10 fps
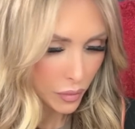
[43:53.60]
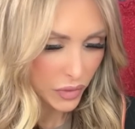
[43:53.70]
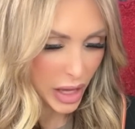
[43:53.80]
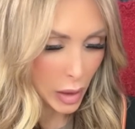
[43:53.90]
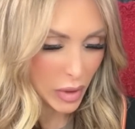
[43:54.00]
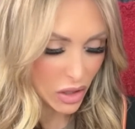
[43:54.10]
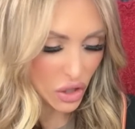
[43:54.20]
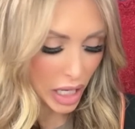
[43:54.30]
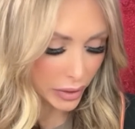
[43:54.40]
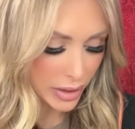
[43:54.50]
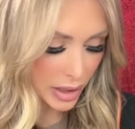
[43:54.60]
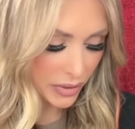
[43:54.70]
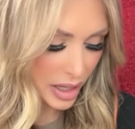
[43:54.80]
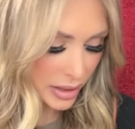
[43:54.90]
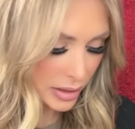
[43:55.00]
They could be jealous of
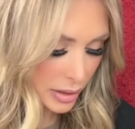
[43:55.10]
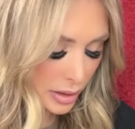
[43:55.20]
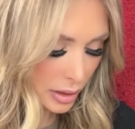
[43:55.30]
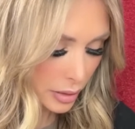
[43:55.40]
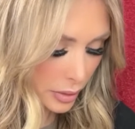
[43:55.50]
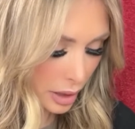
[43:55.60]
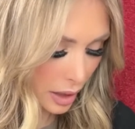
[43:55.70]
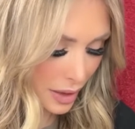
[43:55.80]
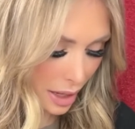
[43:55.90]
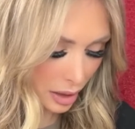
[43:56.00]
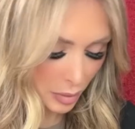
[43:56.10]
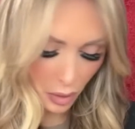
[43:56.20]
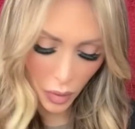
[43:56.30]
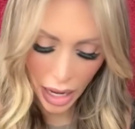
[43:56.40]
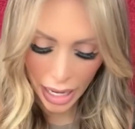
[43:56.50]
this, and that could be
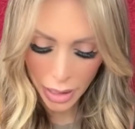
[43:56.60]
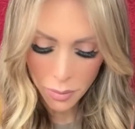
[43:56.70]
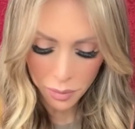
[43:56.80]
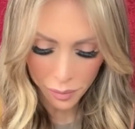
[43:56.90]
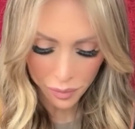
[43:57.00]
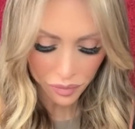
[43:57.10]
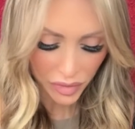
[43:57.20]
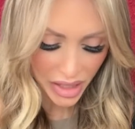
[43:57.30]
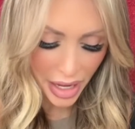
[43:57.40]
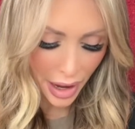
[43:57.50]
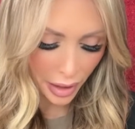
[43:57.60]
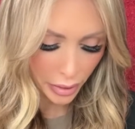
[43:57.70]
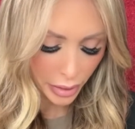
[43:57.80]
why. Yeah.